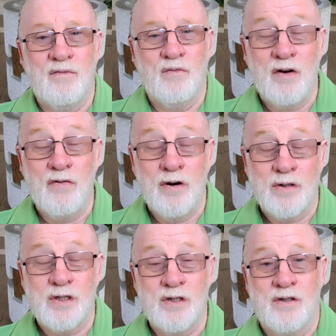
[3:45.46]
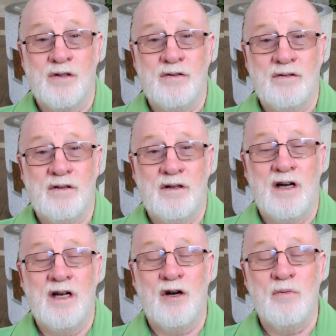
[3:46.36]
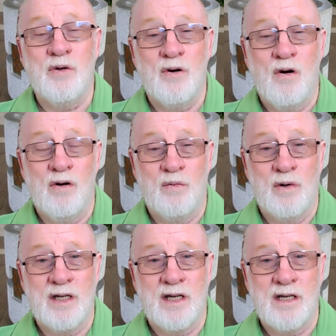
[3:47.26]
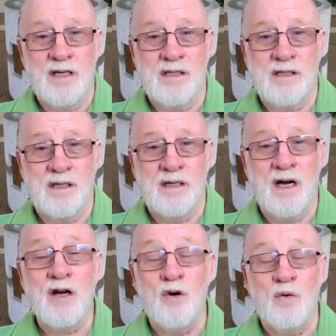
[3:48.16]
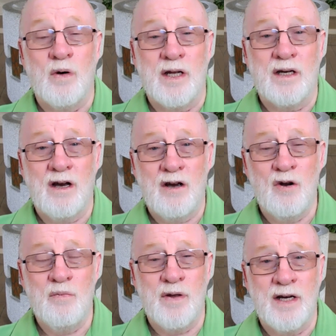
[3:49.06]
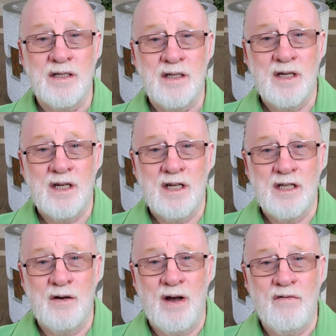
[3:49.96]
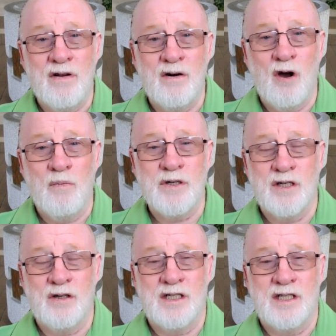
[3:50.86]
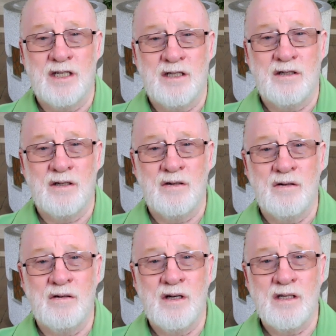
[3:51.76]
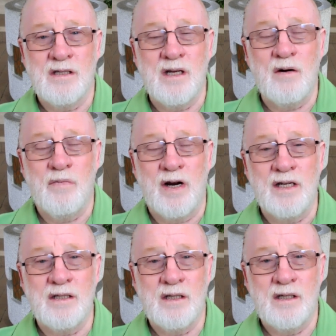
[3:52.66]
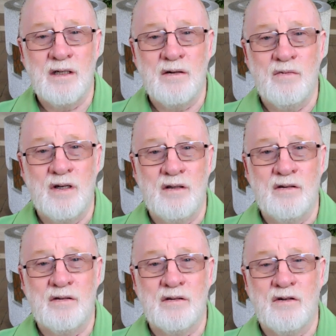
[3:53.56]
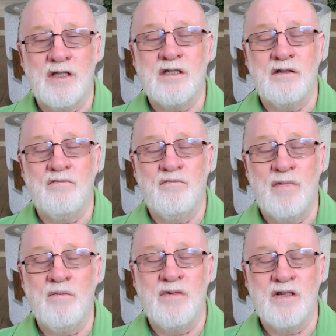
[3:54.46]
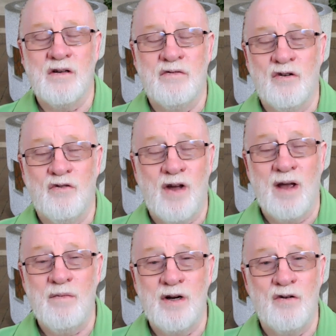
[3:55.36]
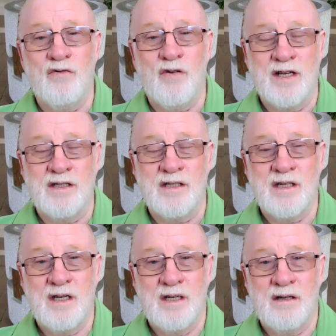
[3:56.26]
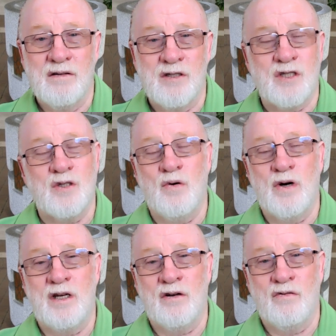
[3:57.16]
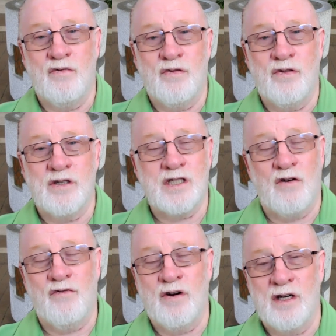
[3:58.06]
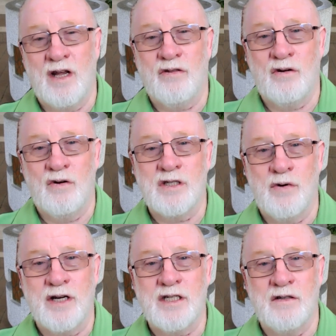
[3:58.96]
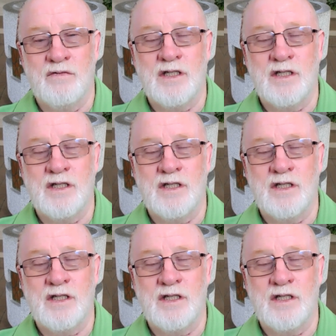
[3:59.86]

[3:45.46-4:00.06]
Whatever else you do, I hope your Holy Week is a good week. I hope that you have an opportunity to celebrate with Christian members of your family or friends the story of the suffering, death, and resurrection of